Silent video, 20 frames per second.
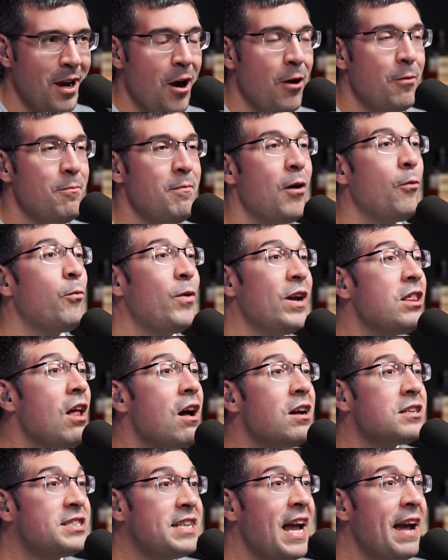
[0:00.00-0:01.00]
Remember, we
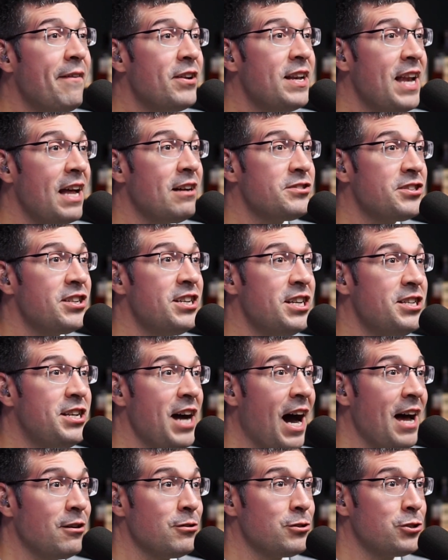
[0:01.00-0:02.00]
lost David Nelson and
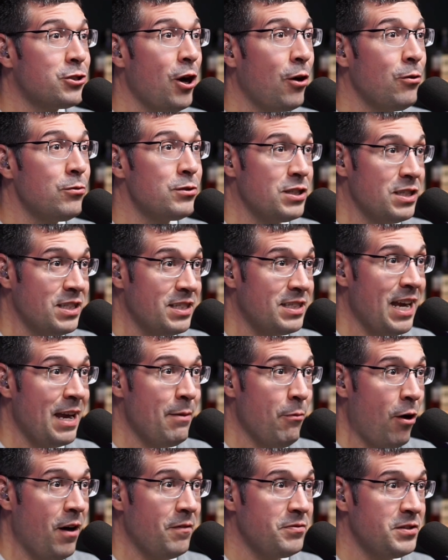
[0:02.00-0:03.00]
Donald Jones in the
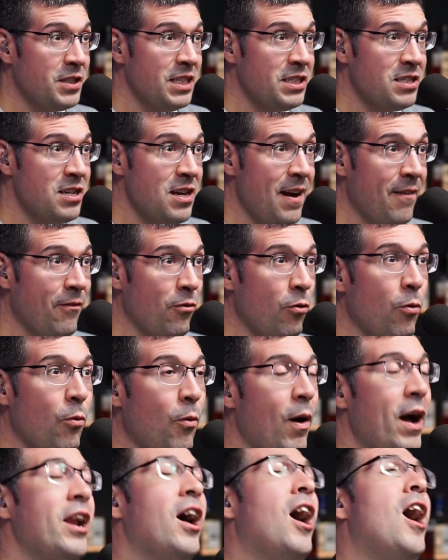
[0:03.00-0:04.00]
same offseason, and everyone
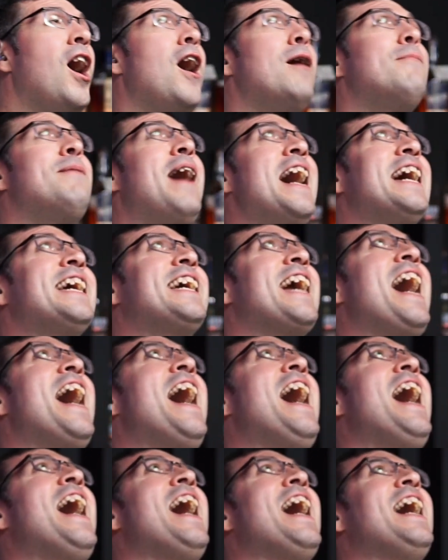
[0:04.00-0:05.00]
went, "Oh my
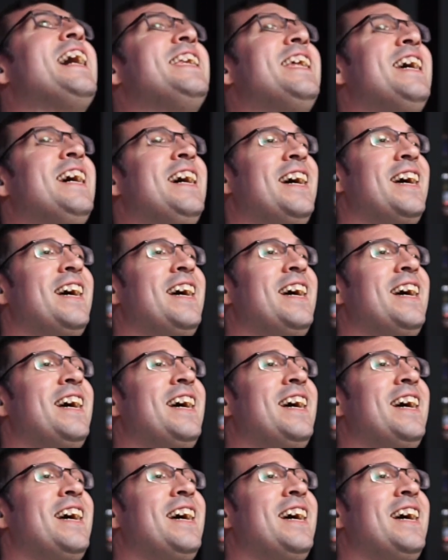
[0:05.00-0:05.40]
God."